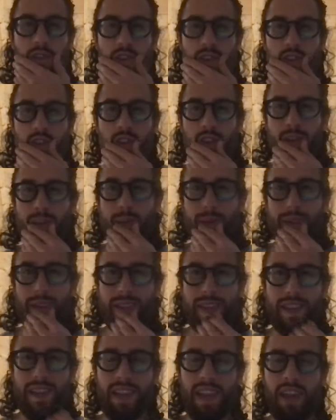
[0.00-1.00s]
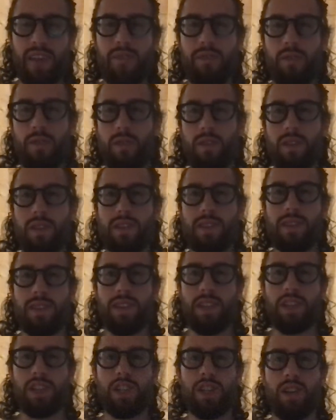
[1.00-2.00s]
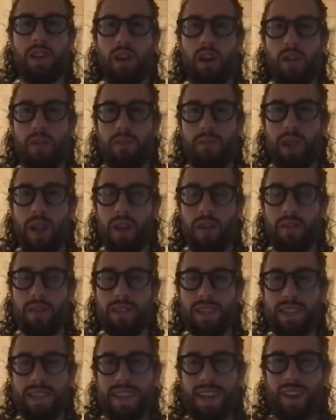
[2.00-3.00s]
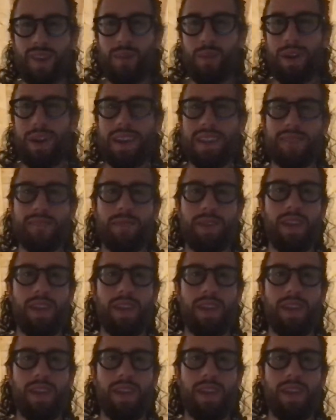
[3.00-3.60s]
joining me today for this edition of Privacy Soundbites.